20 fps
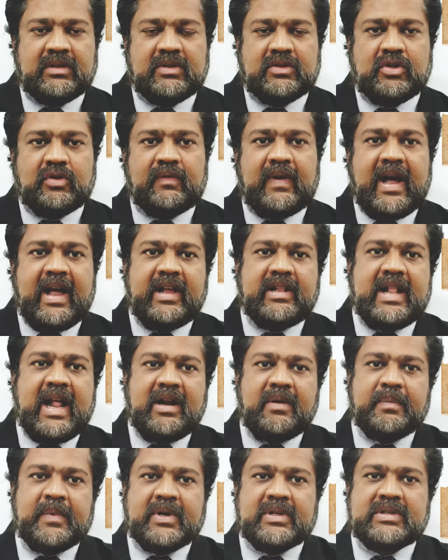So why
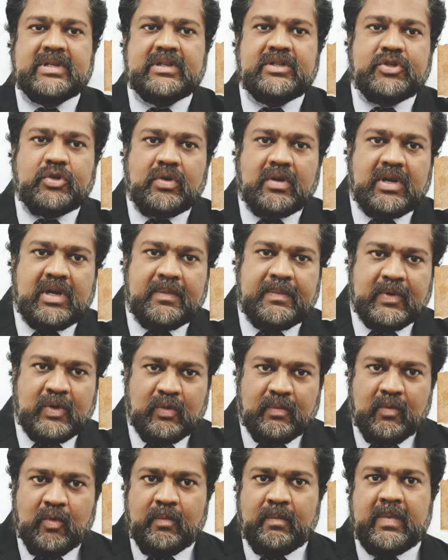that person should come
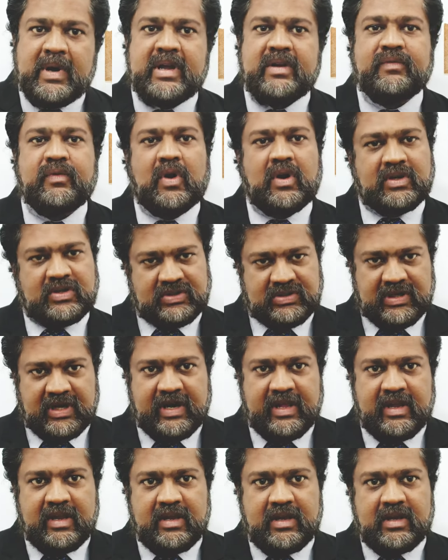to Mumbai for
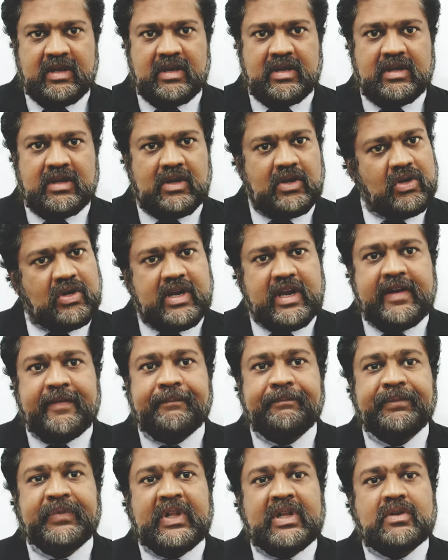study?
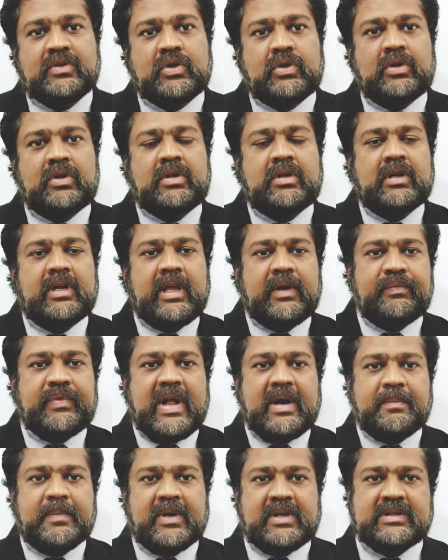Okay. So if
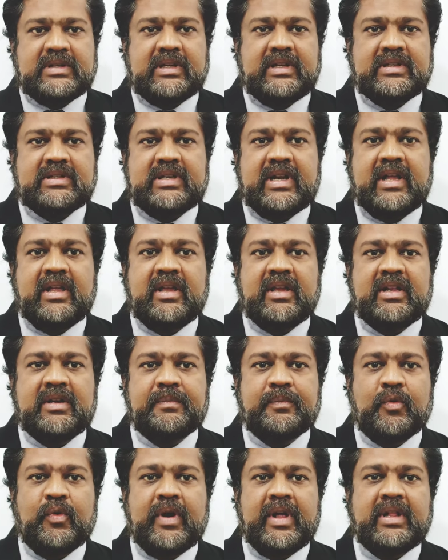that person is staying
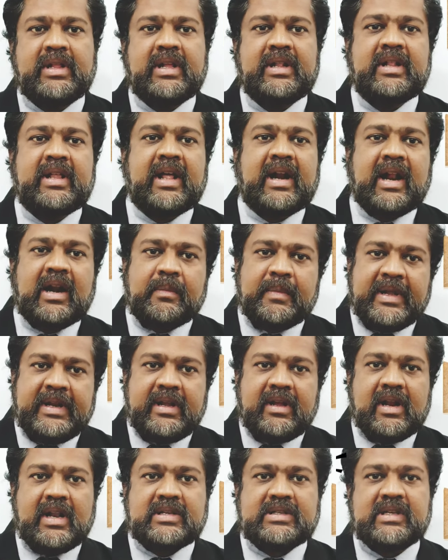in Pune, then there are
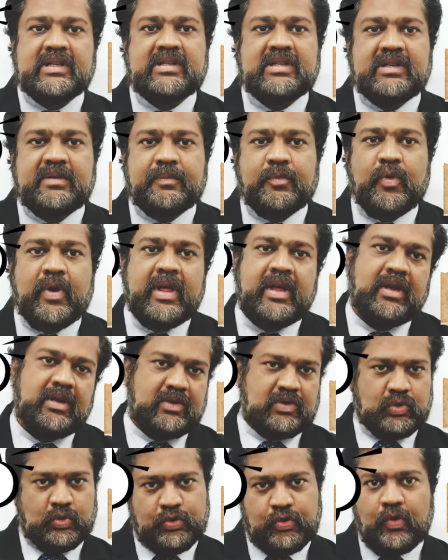many classes in Pune.
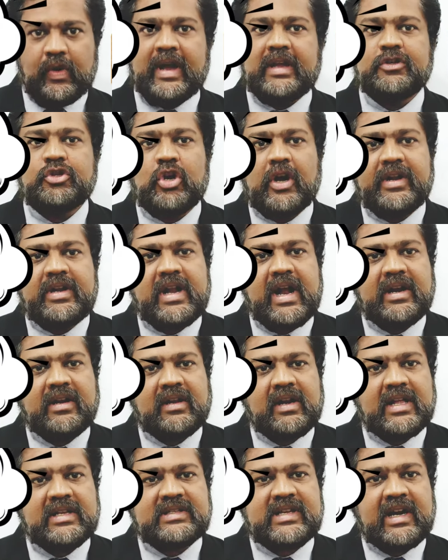So you can join
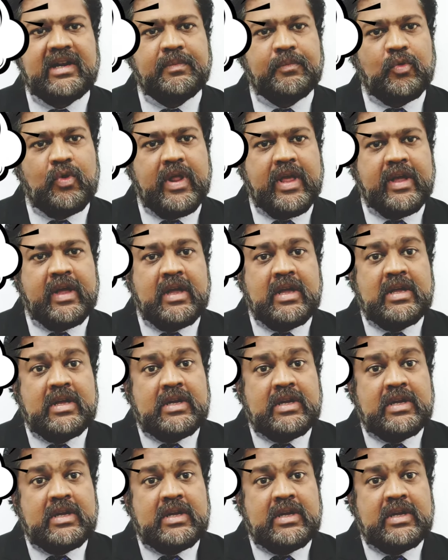that class at Pune.